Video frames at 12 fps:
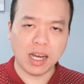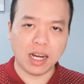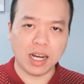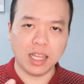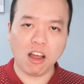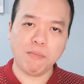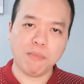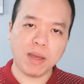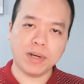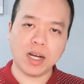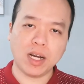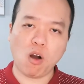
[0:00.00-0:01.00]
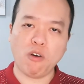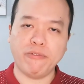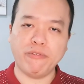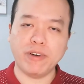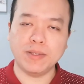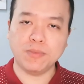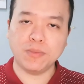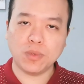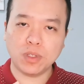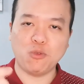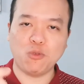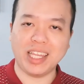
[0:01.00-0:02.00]
A lot of people often
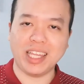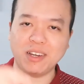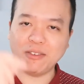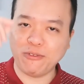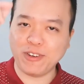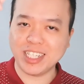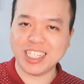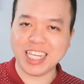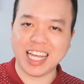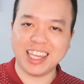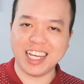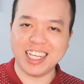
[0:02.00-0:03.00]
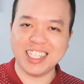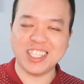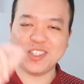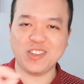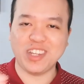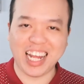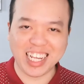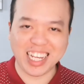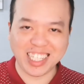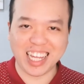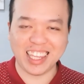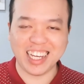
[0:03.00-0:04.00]
Write the first sentence to the
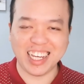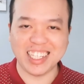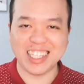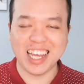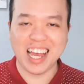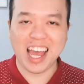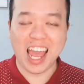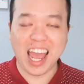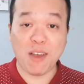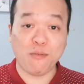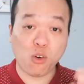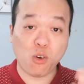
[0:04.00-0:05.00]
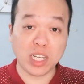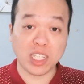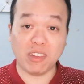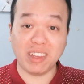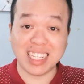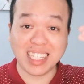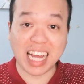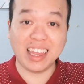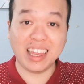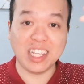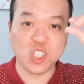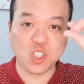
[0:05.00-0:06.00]
last sentence and focus on the
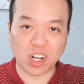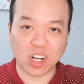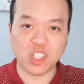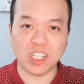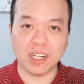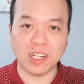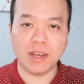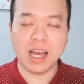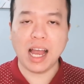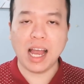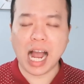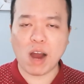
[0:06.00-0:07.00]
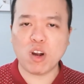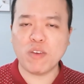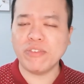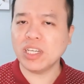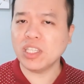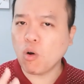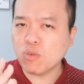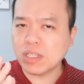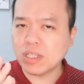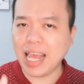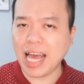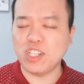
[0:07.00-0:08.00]
sentence structure. However,
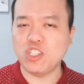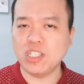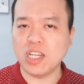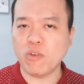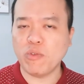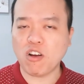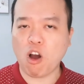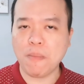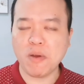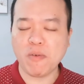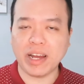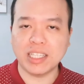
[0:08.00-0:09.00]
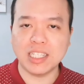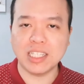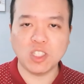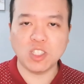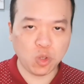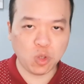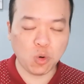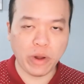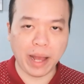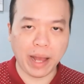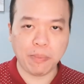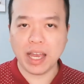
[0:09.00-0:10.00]
those legendary copywriters don't do
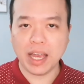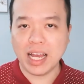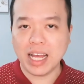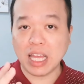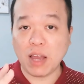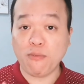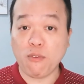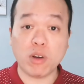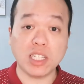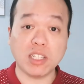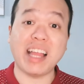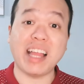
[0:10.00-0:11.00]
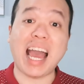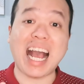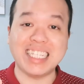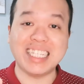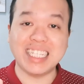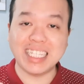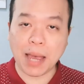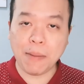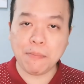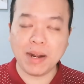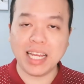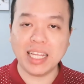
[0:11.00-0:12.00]
that. They focus on
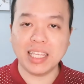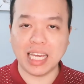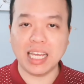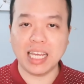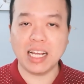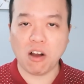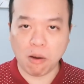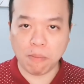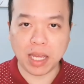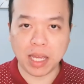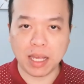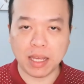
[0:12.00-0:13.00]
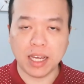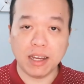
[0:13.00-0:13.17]
assembling the copy.